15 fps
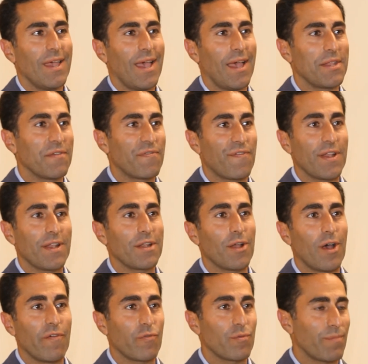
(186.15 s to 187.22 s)
And he fell in
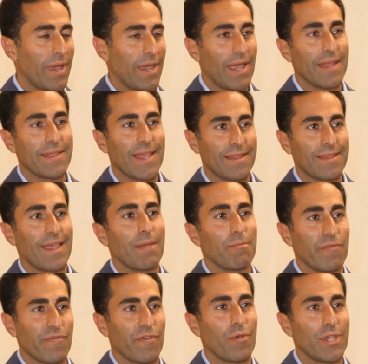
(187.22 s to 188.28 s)
love with my, at that time,
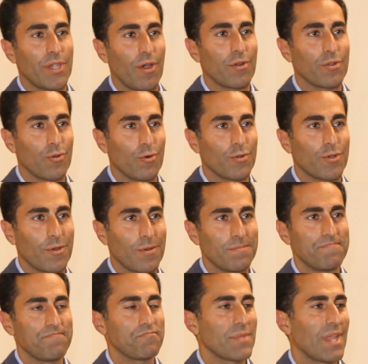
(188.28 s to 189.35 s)
very young daughter,
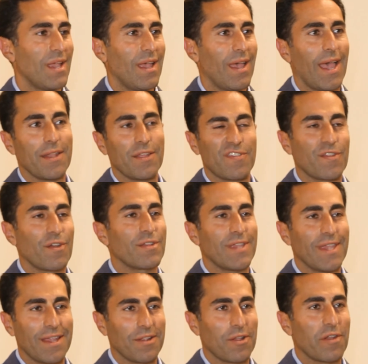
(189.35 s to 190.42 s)
and he started
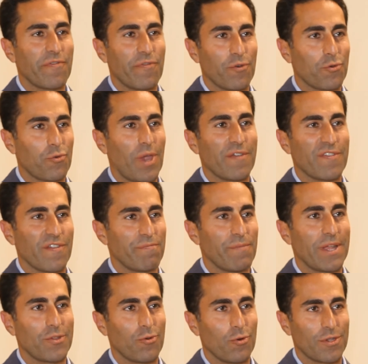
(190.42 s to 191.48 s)
taking a lot of photographs of
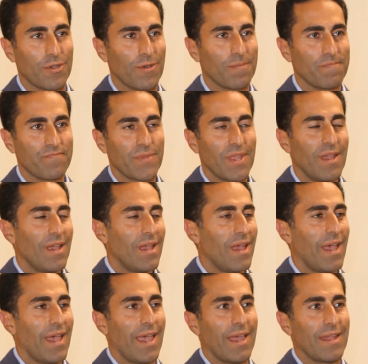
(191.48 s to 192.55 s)
my daughter.
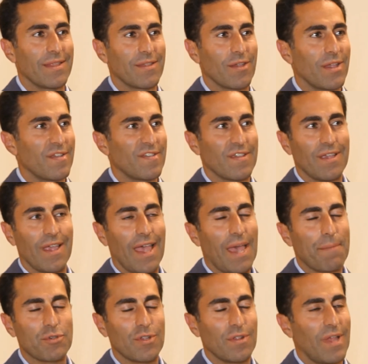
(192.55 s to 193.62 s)
And it's
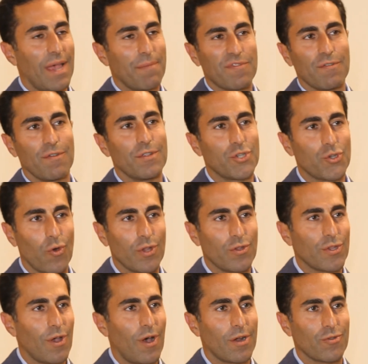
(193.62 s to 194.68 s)
absolute joy to
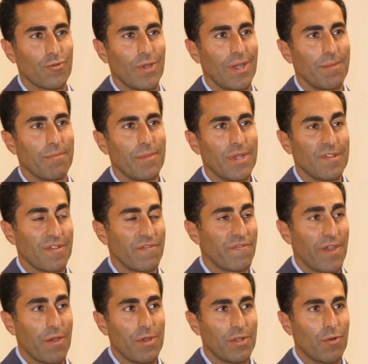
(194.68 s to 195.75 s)
talk to him. He's a
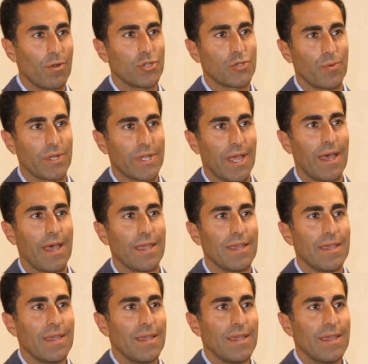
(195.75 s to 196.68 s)
very knowledgeable guy.